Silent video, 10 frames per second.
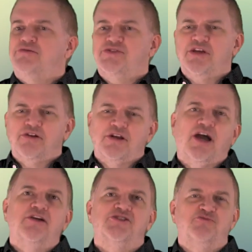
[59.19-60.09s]
say you're going to
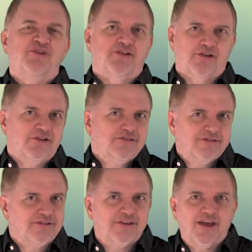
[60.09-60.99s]
hire a speaker,
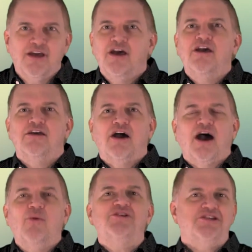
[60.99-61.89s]
okay?
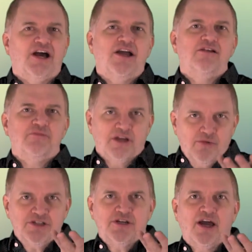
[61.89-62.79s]
I want you to hire me.
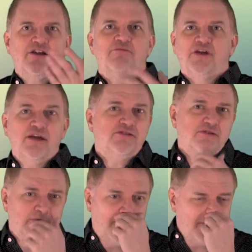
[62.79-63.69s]
I want you to hire me. I
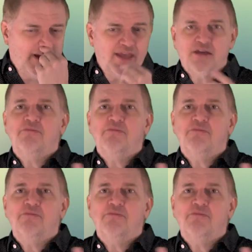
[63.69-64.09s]
do. Hey,